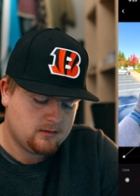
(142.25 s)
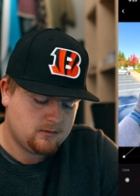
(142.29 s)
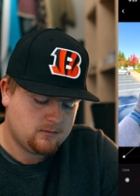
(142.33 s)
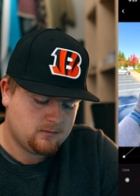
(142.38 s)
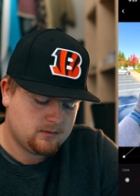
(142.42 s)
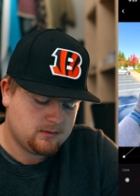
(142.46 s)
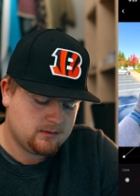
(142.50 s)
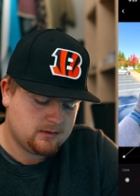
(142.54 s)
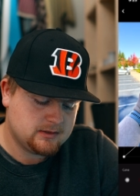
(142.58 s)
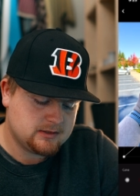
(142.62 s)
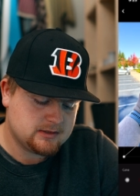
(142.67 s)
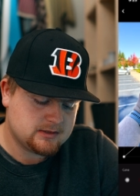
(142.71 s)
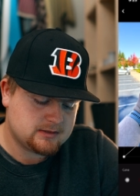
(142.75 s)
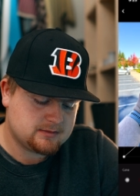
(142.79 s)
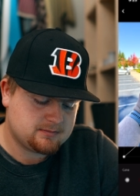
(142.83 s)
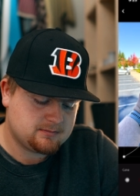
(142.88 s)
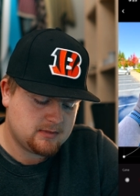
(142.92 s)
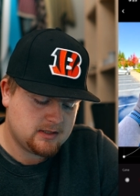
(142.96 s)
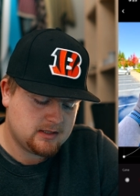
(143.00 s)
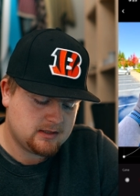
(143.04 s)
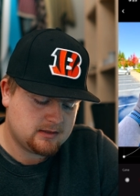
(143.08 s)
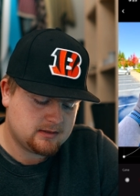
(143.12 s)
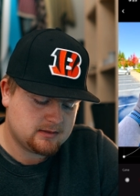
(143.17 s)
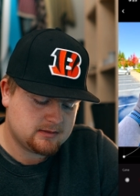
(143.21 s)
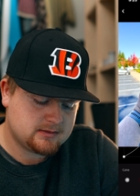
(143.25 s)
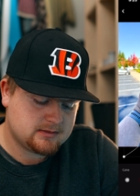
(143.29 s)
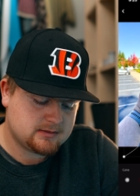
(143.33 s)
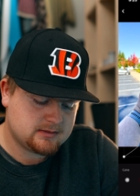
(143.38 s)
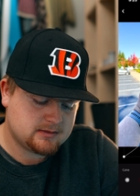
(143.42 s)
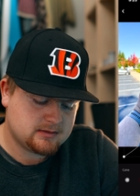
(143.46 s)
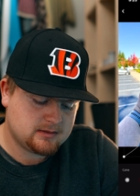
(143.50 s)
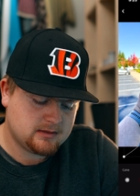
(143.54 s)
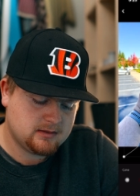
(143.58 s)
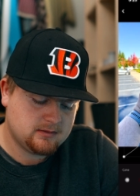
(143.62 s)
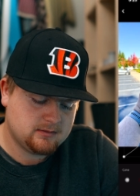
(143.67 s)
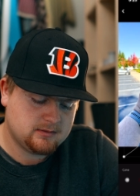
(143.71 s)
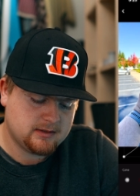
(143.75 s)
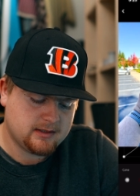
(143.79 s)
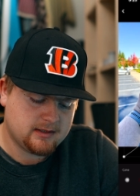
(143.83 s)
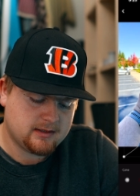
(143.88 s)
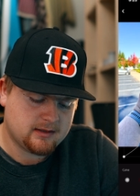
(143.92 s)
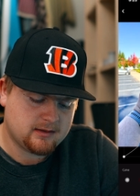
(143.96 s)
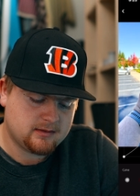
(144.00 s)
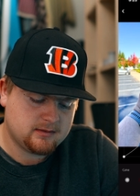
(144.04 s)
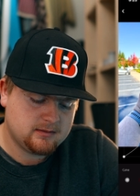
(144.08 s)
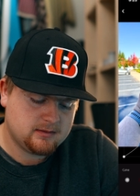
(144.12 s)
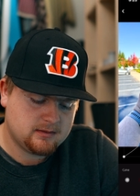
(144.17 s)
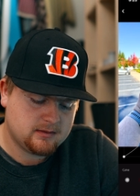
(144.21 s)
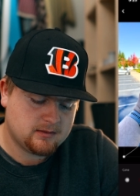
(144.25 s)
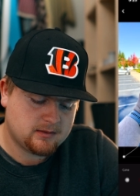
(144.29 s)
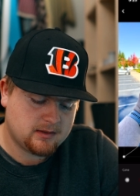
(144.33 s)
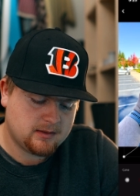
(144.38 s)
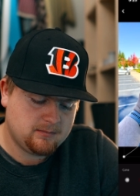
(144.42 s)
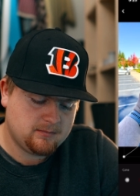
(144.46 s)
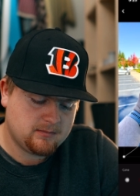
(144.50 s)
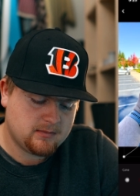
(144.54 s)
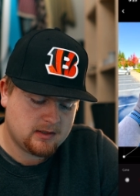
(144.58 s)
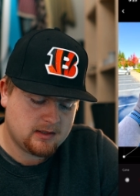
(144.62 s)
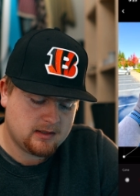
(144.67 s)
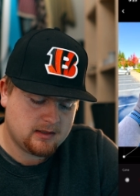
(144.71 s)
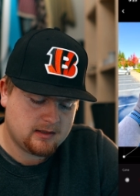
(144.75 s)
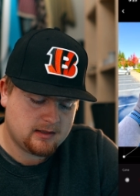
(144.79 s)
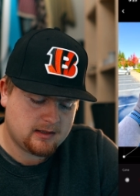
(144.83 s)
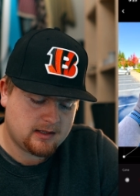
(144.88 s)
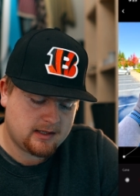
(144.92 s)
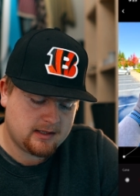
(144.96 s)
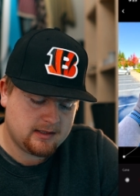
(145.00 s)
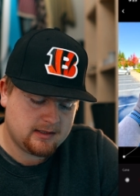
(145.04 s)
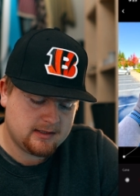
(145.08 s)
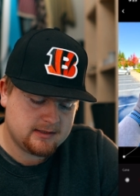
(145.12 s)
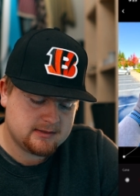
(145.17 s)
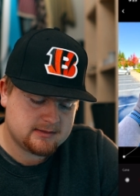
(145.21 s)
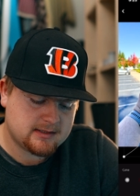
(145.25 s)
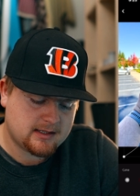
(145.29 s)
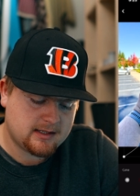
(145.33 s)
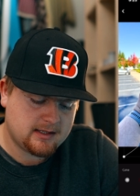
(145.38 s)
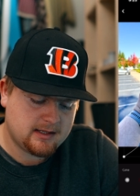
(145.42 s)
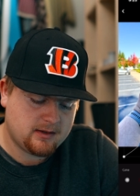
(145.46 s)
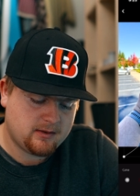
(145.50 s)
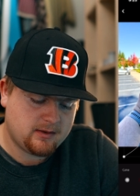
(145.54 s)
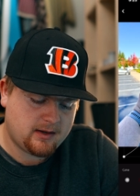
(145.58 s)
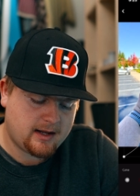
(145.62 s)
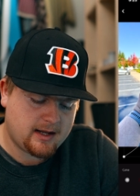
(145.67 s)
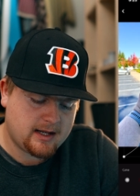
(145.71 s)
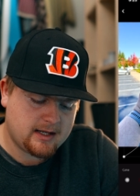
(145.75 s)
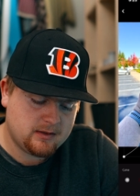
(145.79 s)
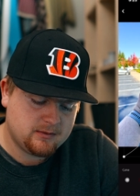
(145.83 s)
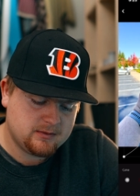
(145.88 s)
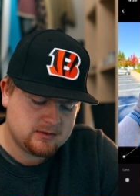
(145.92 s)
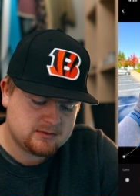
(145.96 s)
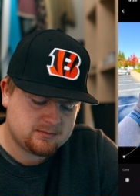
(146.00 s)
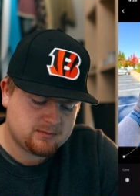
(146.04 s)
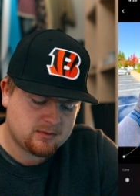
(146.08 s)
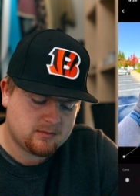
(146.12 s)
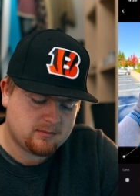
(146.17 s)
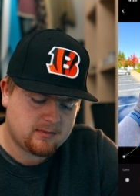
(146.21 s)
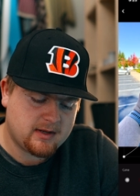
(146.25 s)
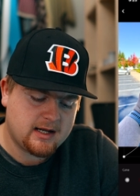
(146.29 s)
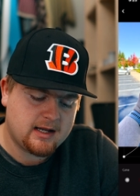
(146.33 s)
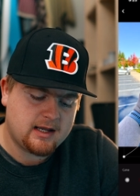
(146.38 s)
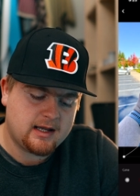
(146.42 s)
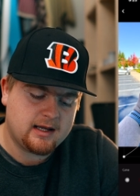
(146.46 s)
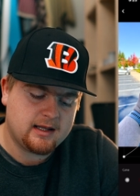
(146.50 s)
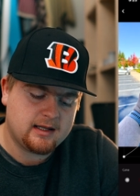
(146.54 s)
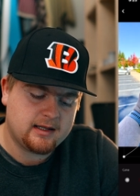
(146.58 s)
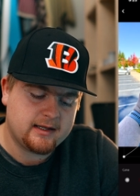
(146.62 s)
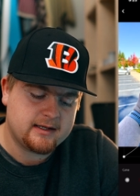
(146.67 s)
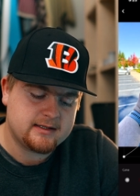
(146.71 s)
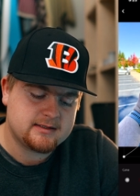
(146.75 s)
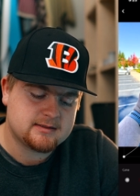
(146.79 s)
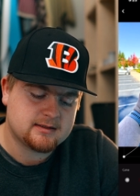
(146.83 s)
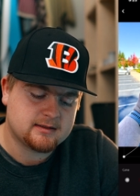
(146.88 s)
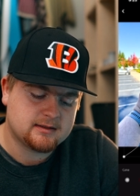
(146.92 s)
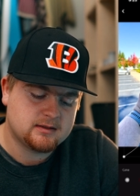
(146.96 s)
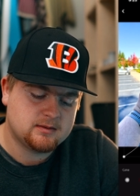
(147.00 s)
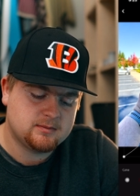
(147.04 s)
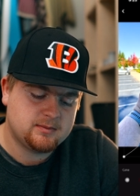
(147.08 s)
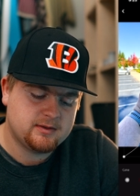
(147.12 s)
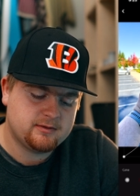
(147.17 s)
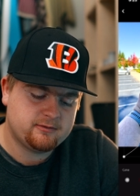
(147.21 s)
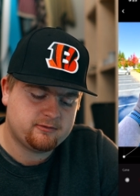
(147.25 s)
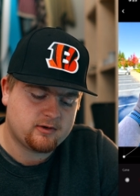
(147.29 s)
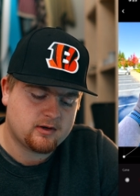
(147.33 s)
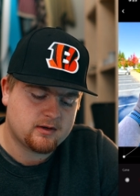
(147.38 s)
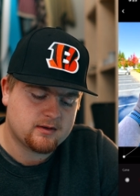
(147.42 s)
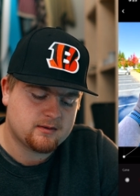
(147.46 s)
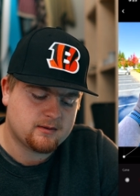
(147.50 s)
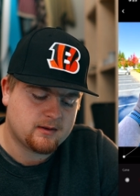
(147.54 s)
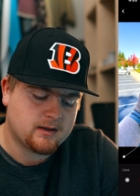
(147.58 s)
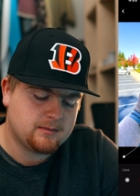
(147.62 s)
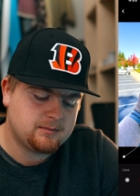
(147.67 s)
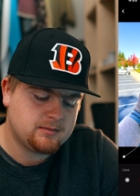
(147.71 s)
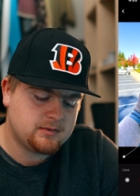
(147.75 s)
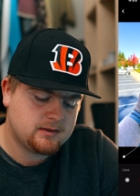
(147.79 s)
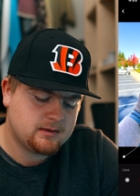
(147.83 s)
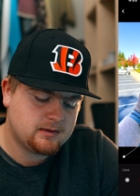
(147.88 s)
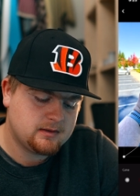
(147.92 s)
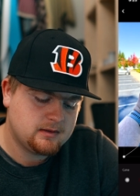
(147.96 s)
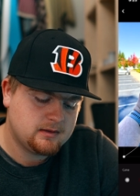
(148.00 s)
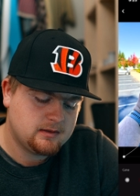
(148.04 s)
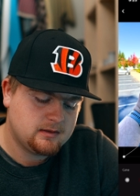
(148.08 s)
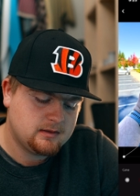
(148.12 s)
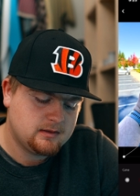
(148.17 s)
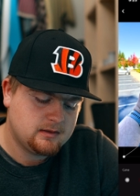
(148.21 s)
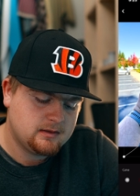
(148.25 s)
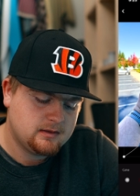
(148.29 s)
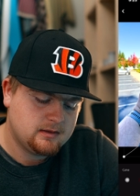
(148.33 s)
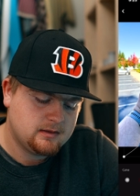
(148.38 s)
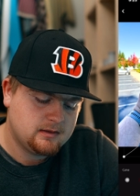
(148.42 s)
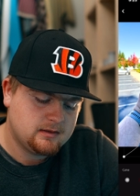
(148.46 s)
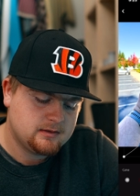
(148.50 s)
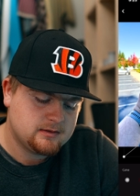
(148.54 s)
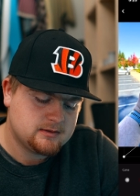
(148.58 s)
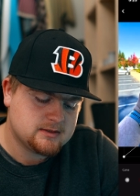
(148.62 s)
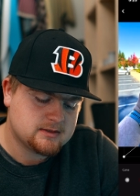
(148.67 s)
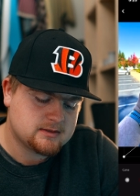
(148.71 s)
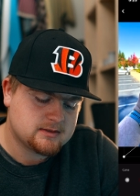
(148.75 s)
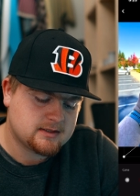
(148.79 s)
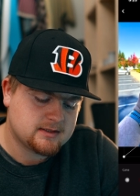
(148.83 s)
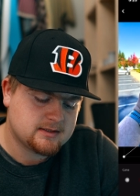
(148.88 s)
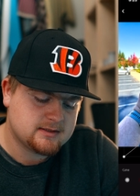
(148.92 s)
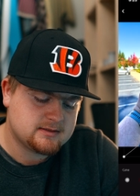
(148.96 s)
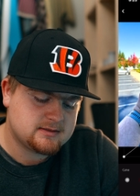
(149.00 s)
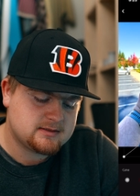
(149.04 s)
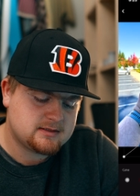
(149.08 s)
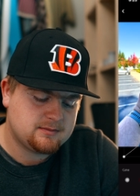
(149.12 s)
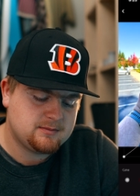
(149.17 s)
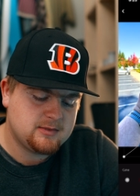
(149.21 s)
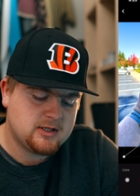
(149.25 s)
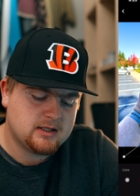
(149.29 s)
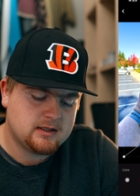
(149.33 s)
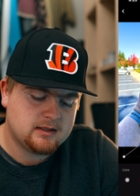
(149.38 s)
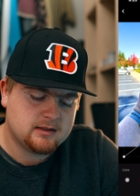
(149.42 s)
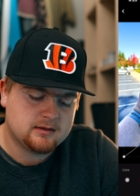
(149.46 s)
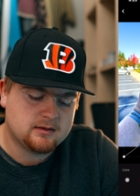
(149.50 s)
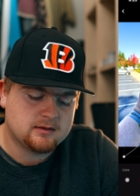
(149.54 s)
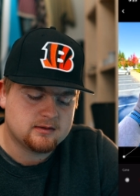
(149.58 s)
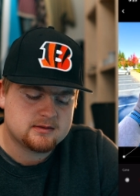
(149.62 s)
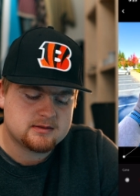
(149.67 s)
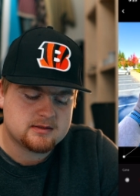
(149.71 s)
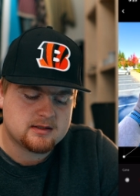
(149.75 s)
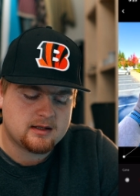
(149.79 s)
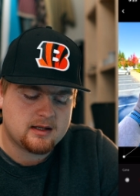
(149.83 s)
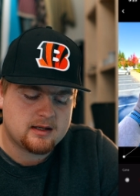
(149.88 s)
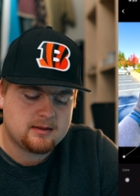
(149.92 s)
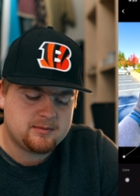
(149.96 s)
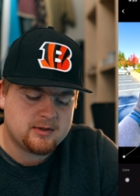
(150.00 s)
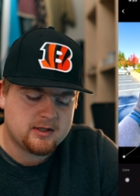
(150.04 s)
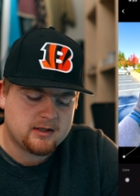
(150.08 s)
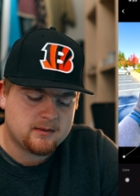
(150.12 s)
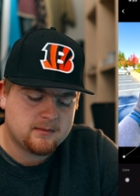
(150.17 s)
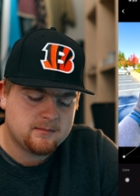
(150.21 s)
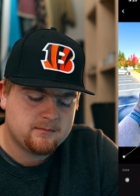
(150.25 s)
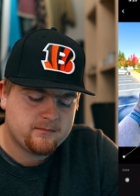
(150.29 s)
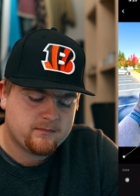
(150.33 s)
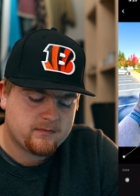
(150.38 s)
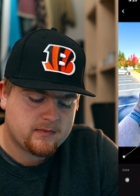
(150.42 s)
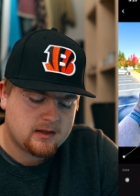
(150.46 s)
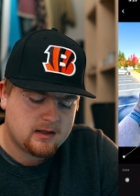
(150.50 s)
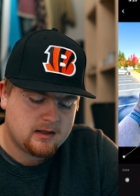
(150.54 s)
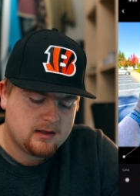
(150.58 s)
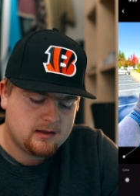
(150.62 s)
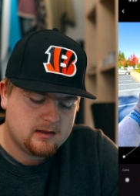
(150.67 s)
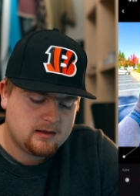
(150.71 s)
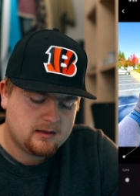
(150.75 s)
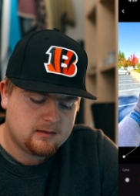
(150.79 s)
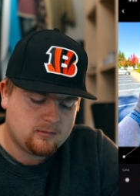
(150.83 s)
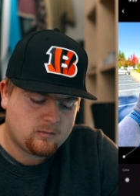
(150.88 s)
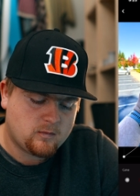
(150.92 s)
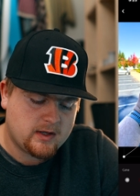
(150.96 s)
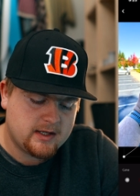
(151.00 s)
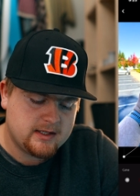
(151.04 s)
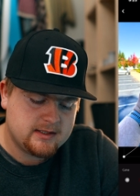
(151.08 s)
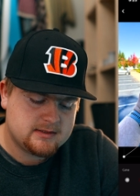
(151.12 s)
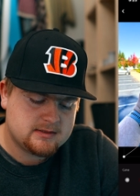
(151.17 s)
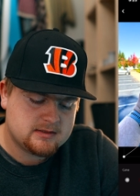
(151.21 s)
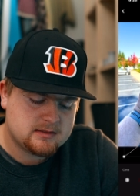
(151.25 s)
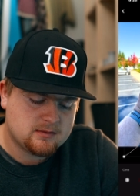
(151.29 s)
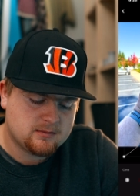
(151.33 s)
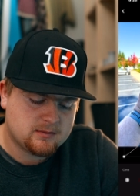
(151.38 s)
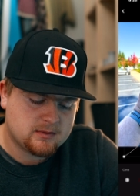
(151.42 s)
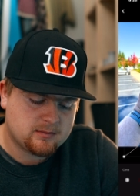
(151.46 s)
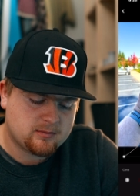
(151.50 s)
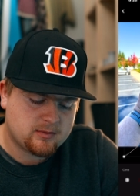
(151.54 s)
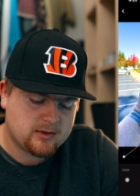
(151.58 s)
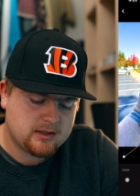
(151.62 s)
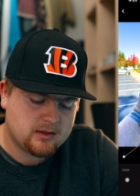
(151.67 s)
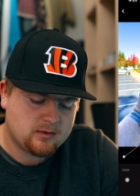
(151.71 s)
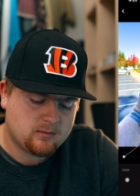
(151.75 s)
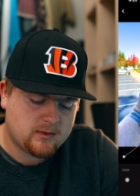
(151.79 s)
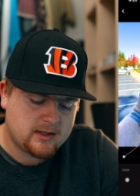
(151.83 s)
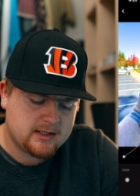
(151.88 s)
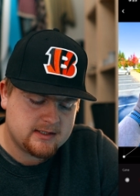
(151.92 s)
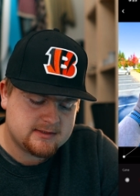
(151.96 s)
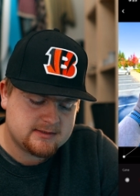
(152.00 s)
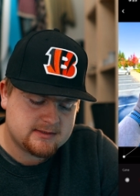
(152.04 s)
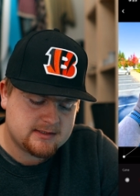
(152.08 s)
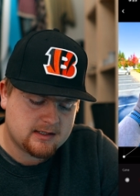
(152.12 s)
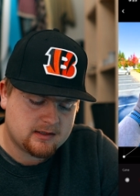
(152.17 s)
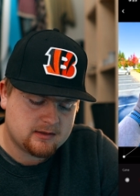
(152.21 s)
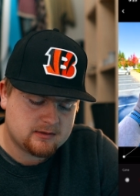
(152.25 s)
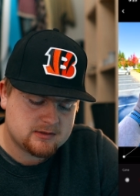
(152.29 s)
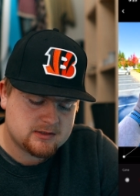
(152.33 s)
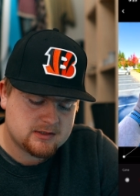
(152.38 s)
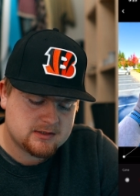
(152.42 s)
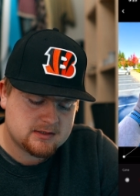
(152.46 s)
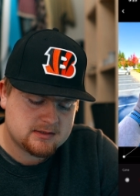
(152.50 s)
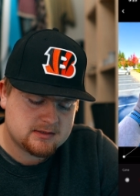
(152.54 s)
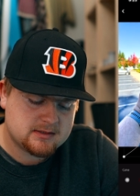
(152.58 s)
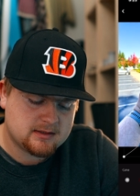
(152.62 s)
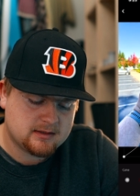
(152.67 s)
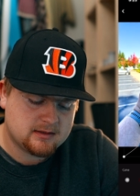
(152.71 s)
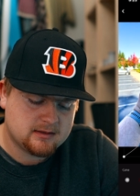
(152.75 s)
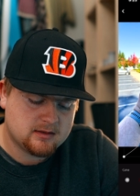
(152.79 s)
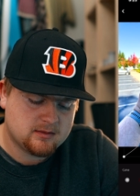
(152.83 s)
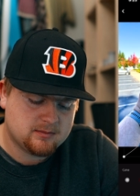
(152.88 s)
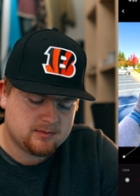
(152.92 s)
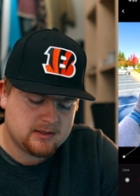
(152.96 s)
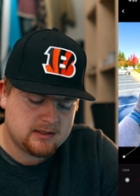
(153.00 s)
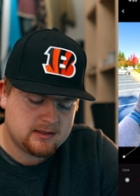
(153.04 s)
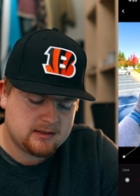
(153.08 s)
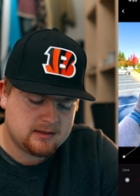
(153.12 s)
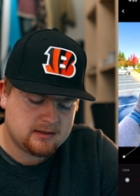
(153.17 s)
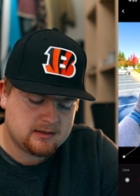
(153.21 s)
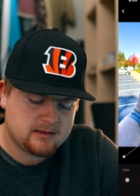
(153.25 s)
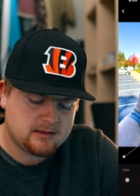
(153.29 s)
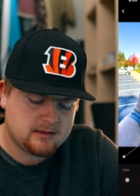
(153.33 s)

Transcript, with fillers: we want to just make slowly down. Okay, and highlights, I, I always put my highlights a little bit farther up, just because to me it looks a lot better. Whites, you want to bring your whites down just a little bit.